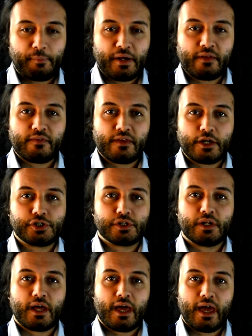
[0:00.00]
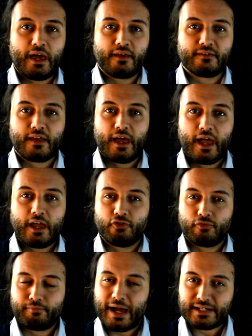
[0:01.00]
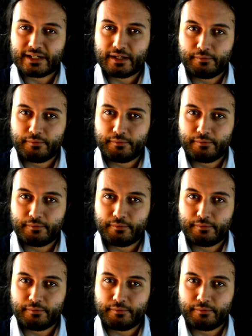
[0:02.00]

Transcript: Pronunciation is a dramatically